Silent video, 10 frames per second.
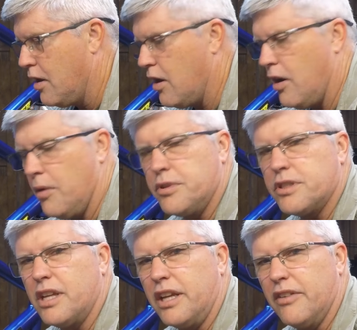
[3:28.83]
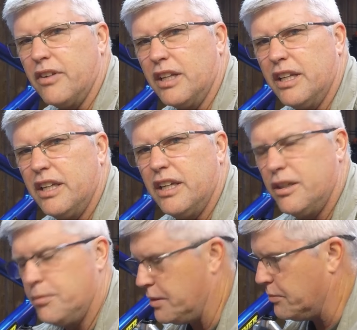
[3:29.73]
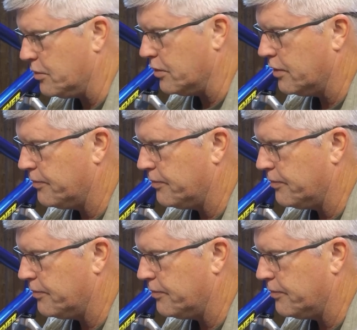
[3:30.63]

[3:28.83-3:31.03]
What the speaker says: I'm just going to give it a little bit more.